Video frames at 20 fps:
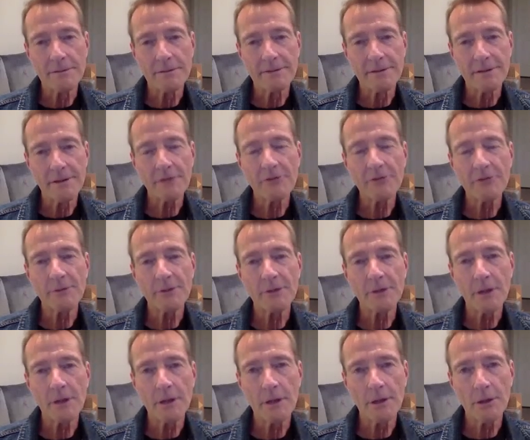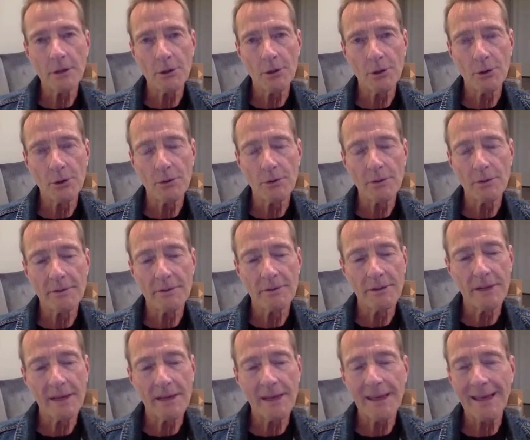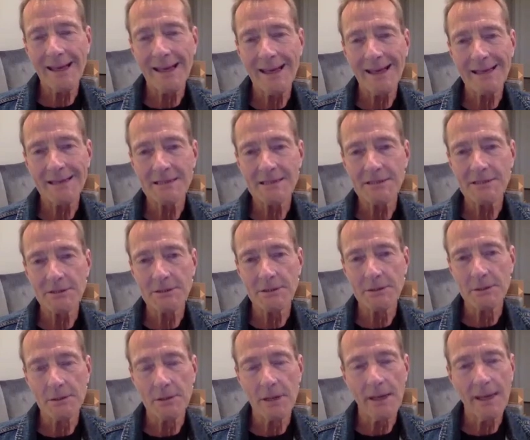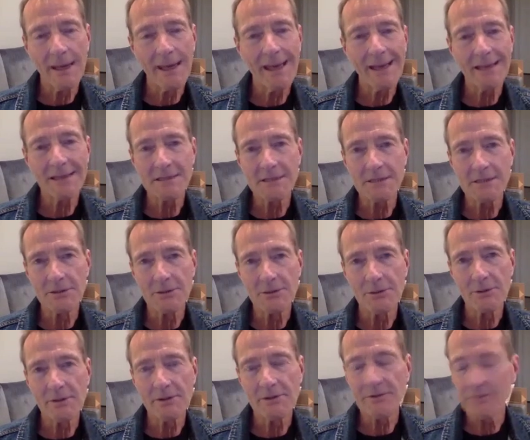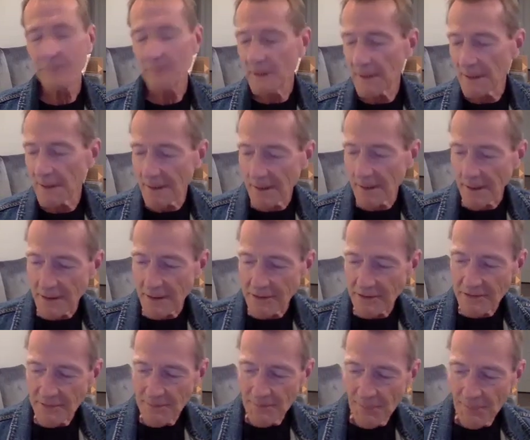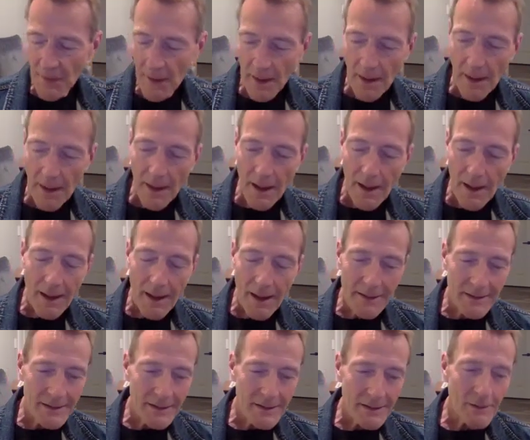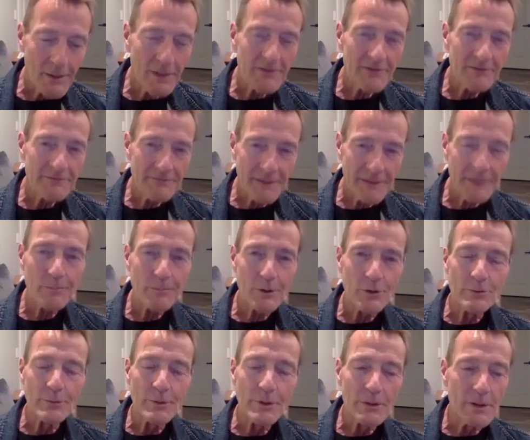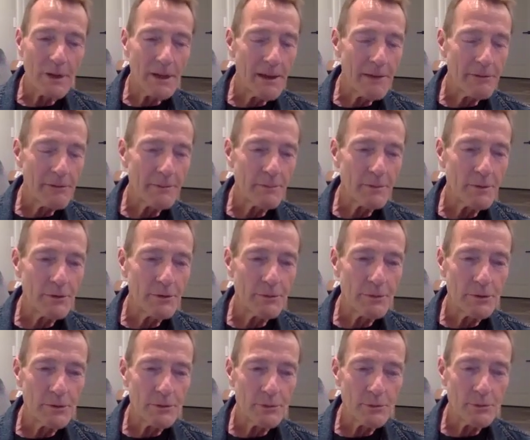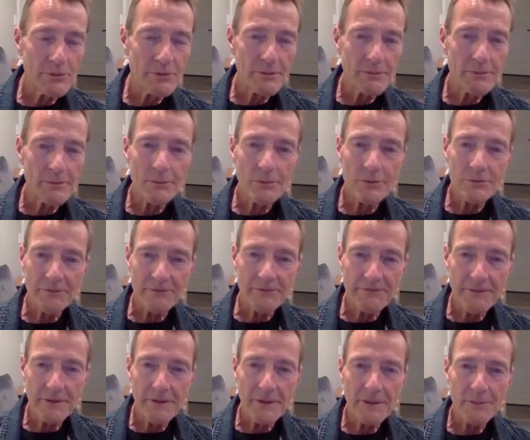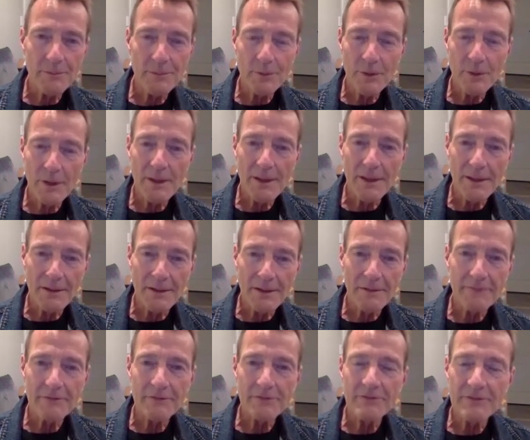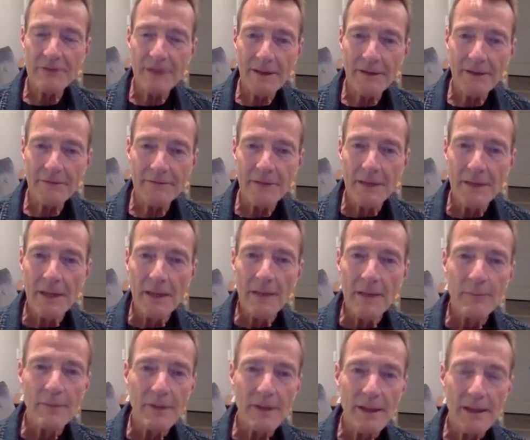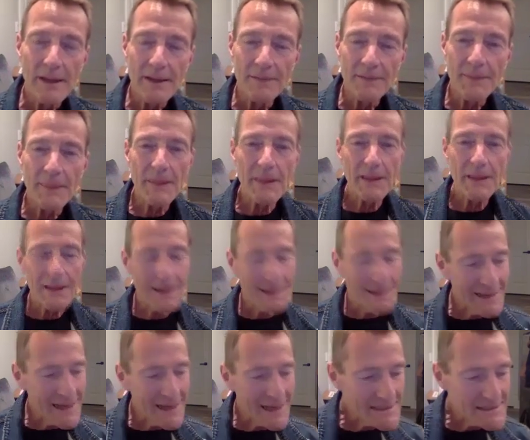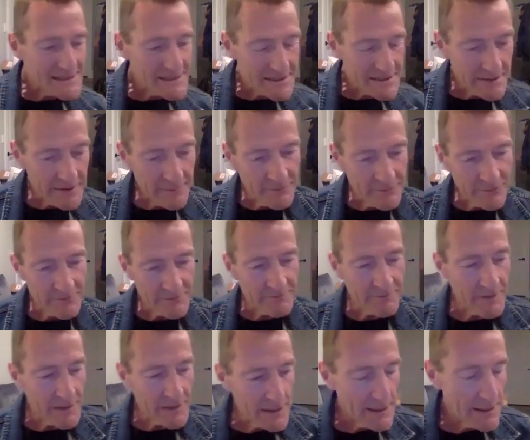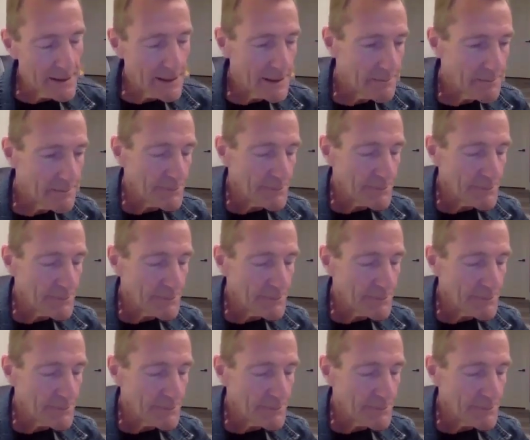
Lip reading: the ultimate clue that I had to do this, because you know, I defend Blue Moon, and I think Blue Moon was a fine book in and of itself. But in terms of the